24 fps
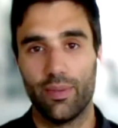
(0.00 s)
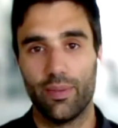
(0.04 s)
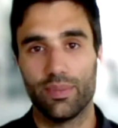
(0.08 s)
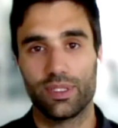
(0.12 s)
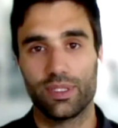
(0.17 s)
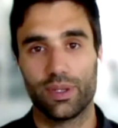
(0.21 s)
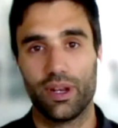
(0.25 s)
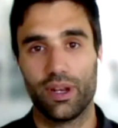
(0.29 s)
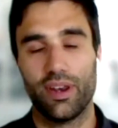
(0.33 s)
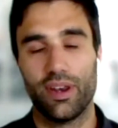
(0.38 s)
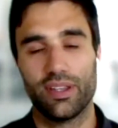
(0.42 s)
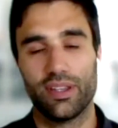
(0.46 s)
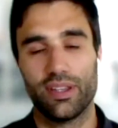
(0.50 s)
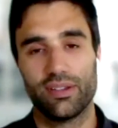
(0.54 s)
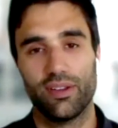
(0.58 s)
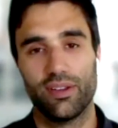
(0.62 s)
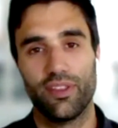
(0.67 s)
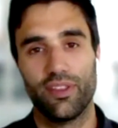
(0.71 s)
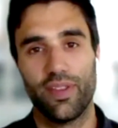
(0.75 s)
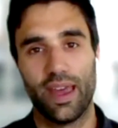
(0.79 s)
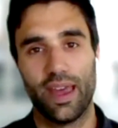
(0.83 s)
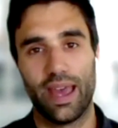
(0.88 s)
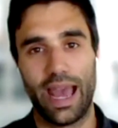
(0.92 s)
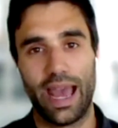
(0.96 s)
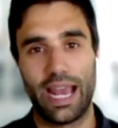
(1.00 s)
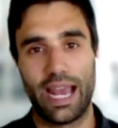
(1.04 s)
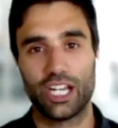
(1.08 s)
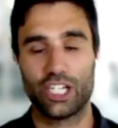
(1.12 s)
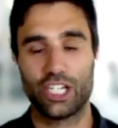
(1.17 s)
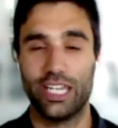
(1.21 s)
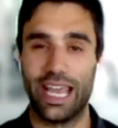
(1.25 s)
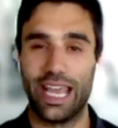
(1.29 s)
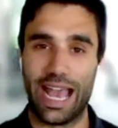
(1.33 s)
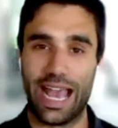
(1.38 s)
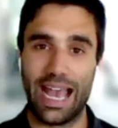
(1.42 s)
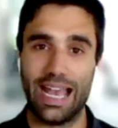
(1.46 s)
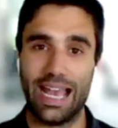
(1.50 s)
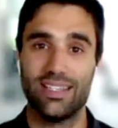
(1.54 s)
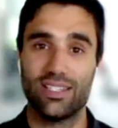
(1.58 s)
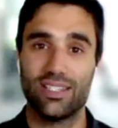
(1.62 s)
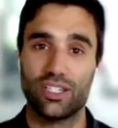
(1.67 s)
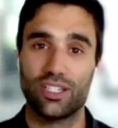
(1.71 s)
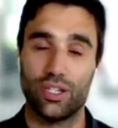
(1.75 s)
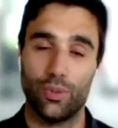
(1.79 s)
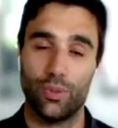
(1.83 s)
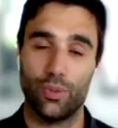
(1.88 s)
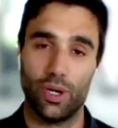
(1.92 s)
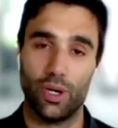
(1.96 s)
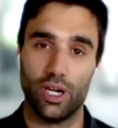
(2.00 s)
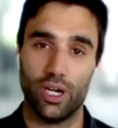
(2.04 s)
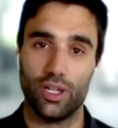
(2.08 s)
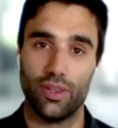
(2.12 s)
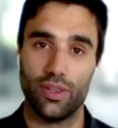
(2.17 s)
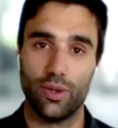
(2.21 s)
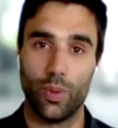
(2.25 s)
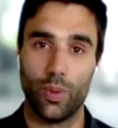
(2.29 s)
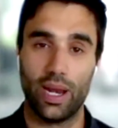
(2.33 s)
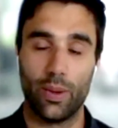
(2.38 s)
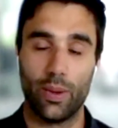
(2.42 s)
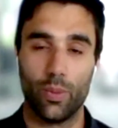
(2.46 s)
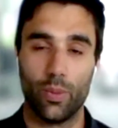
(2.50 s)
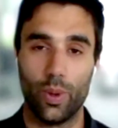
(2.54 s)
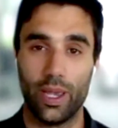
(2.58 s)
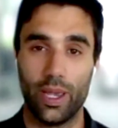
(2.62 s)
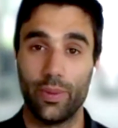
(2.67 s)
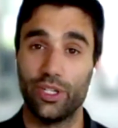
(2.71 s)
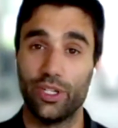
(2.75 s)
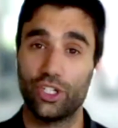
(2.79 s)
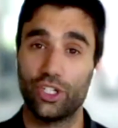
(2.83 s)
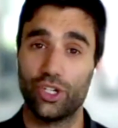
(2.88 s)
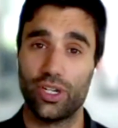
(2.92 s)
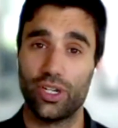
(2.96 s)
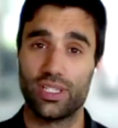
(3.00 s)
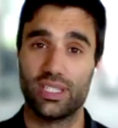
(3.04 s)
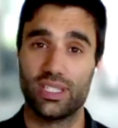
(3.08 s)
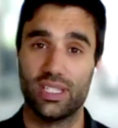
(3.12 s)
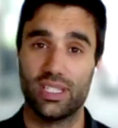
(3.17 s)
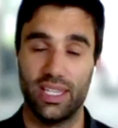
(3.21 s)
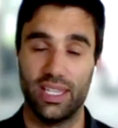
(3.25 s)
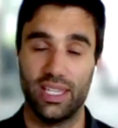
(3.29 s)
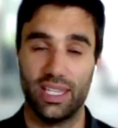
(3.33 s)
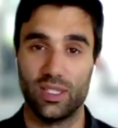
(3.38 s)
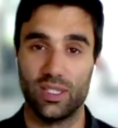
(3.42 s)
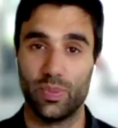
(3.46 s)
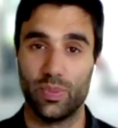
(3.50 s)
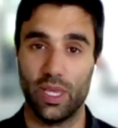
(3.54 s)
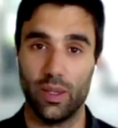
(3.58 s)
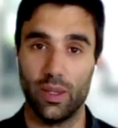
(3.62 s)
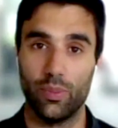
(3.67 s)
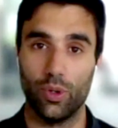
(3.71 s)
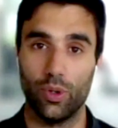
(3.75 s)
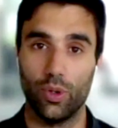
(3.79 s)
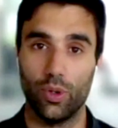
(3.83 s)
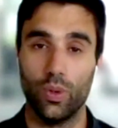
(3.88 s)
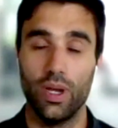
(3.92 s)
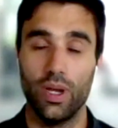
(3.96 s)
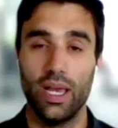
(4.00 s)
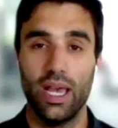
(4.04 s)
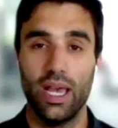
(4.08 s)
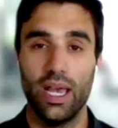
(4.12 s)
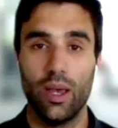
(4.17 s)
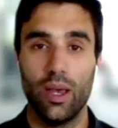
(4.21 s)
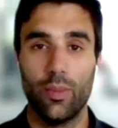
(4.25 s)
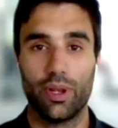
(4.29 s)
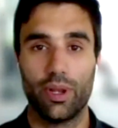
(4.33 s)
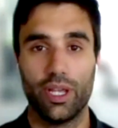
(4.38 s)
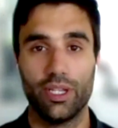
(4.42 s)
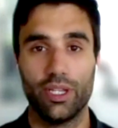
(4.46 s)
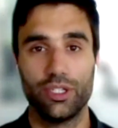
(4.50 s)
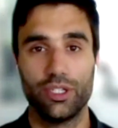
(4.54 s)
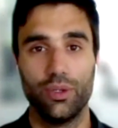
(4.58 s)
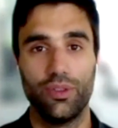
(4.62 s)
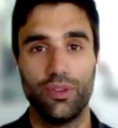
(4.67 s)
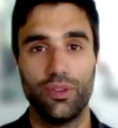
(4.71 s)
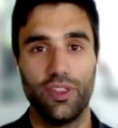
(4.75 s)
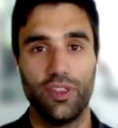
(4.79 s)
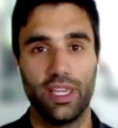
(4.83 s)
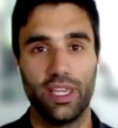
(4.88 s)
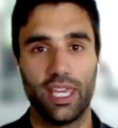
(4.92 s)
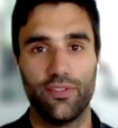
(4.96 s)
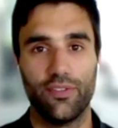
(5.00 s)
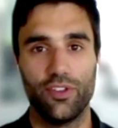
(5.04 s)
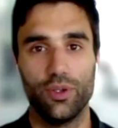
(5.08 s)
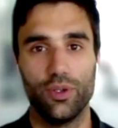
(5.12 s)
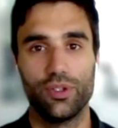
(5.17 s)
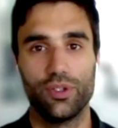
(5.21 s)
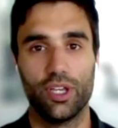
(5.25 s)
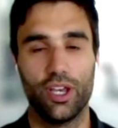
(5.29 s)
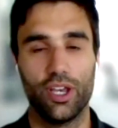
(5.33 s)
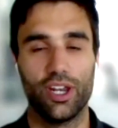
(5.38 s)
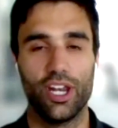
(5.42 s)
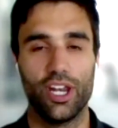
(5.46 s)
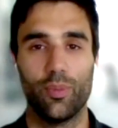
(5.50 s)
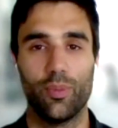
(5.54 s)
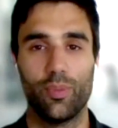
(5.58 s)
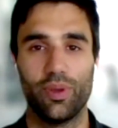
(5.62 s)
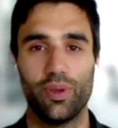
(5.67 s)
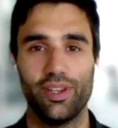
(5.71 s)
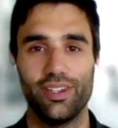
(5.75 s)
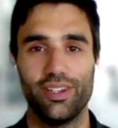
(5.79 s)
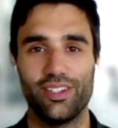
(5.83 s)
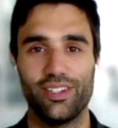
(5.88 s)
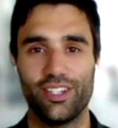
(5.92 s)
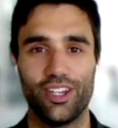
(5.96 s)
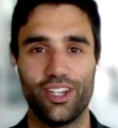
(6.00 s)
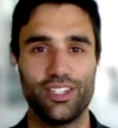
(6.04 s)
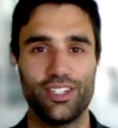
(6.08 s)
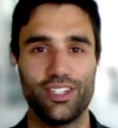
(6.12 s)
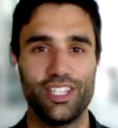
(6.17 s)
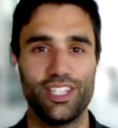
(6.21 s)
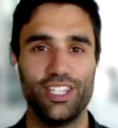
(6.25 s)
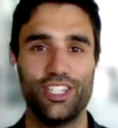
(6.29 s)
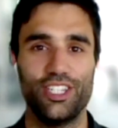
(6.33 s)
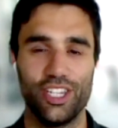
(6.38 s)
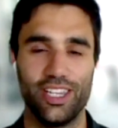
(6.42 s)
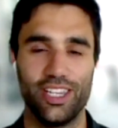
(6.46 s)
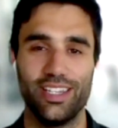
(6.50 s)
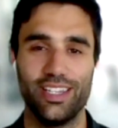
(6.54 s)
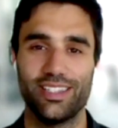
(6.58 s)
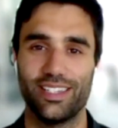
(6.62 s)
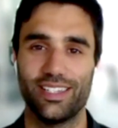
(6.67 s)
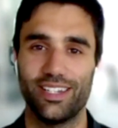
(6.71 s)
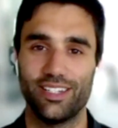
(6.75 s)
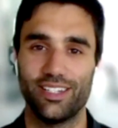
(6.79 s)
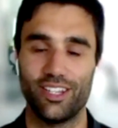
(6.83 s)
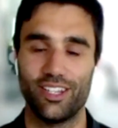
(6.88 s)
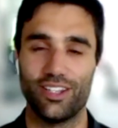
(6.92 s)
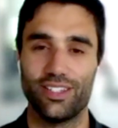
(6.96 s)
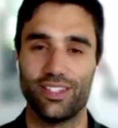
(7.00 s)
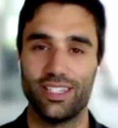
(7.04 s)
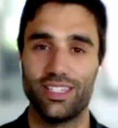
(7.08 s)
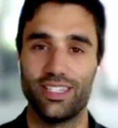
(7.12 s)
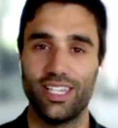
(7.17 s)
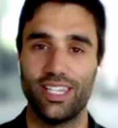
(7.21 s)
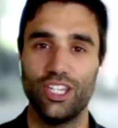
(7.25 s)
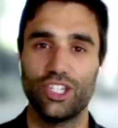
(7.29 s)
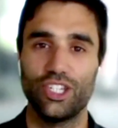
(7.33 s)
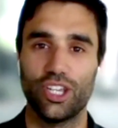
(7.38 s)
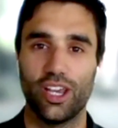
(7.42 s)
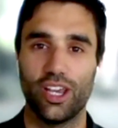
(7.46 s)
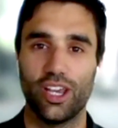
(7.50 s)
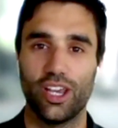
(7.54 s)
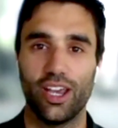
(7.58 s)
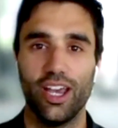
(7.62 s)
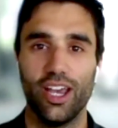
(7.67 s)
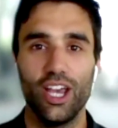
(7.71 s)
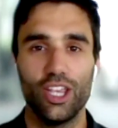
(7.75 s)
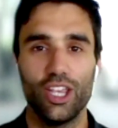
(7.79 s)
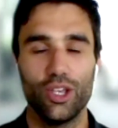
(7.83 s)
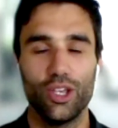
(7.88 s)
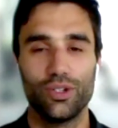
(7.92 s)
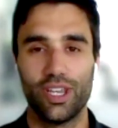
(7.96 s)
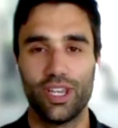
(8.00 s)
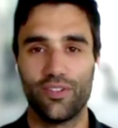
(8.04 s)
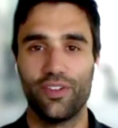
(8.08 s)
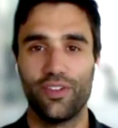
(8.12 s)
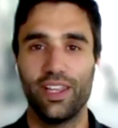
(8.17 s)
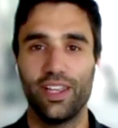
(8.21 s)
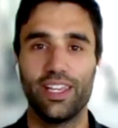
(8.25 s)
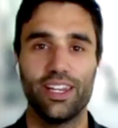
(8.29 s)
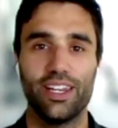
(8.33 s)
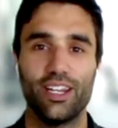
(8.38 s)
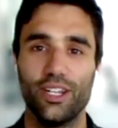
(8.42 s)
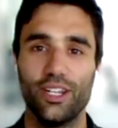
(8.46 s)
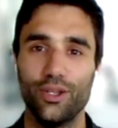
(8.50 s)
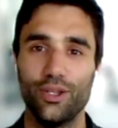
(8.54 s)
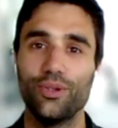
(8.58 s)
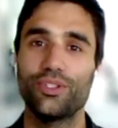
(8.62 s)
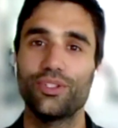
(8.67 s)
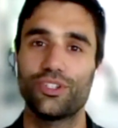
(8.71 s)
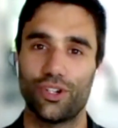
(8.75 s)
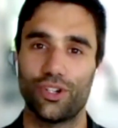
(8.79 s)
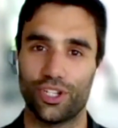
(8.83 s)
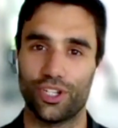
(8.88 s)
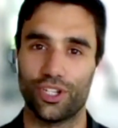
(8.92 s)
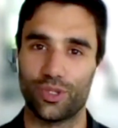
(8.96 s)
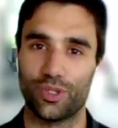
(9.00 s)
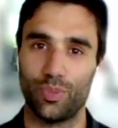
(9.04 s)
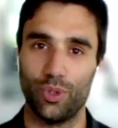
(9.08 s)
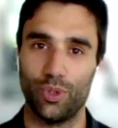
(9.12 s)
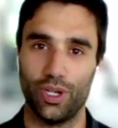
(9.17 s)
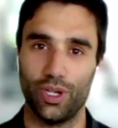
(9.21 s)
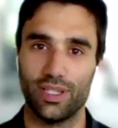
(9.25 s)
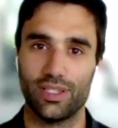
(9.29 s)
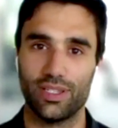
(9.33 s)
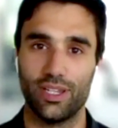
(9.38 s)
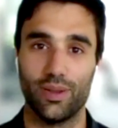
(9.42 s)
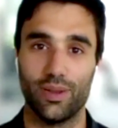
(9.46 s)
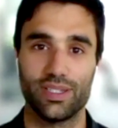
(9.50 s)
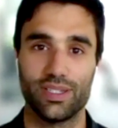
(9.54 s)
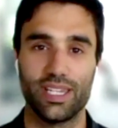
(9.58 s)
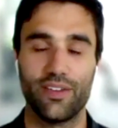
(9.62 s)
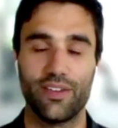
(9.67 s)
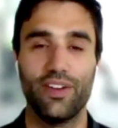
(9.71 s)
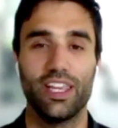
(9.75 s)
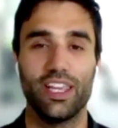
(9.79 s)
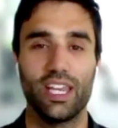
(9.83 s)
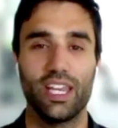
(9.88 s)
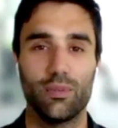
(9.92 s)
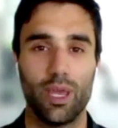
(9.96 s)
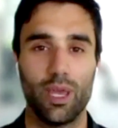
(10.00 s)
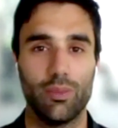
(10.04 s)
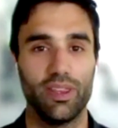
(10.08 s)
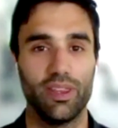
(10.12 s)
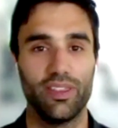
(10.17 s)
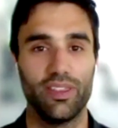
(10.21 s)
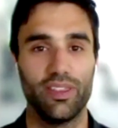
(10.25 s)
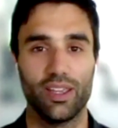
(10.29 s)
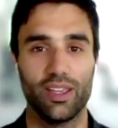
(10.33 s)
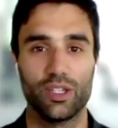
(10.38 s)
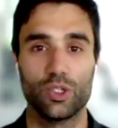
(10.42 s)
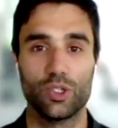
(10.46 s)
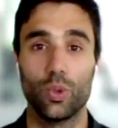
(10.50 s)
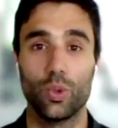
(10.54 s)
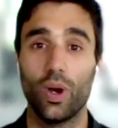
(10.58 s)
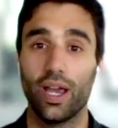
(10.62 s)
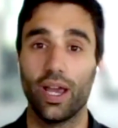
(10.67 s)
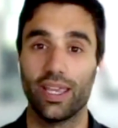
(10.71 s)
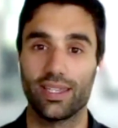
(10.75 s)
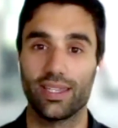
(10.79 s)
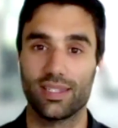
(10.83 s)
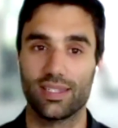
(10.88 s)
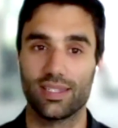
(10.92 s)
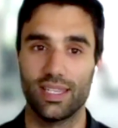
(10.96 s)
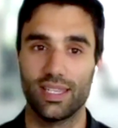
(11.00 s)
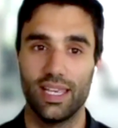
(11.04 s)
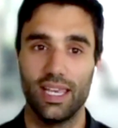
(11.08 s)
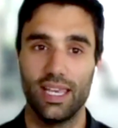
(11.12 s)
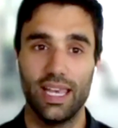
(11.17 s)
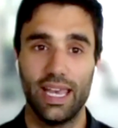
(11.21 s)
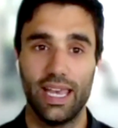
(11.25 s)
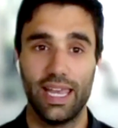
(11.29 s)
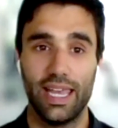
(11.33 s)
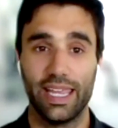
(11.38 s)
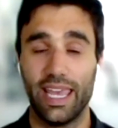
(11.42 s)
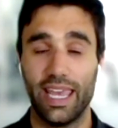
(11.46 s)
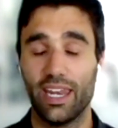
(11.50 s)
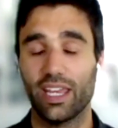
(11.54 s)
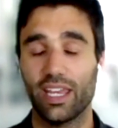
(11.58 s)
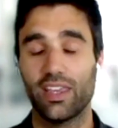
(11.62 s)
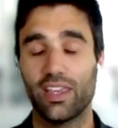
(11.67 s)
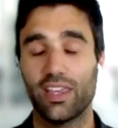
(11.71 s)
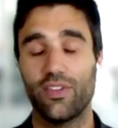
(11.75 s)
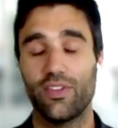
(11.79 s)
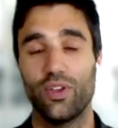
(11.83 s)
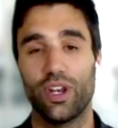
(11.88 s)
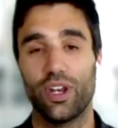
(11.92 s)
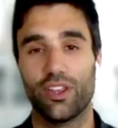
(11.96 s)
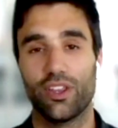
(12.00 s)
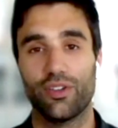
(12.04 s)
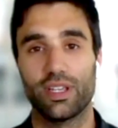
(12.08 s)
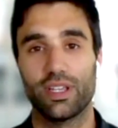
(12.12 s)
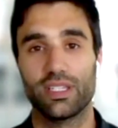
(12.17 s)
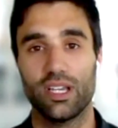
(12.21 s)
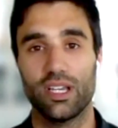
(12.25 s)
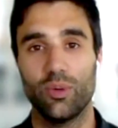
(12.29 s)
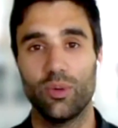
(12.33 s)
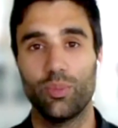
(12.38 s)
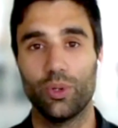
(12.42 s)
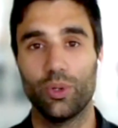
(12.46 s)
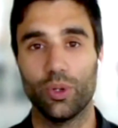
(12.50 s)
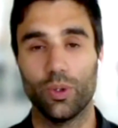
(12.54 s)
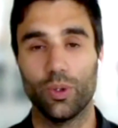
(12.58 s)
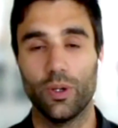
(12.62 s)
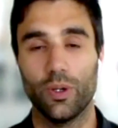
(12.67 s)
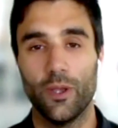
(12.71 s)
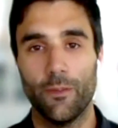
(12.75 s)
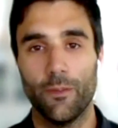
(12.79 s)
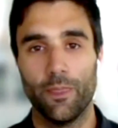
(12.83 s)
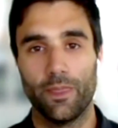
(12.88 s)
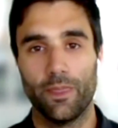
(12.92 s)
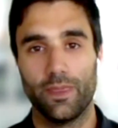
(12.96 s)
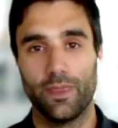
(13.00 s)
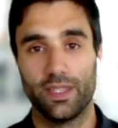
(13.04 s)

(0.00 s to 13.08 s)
So I don't necessarily think that actually adds to the way we trust these people. But I do think if you turn up in dirty jeans and a dirty T-shirt, you're definitely going to lose trust points. It's definitely going to make me think twice. Again, I'll give you another example.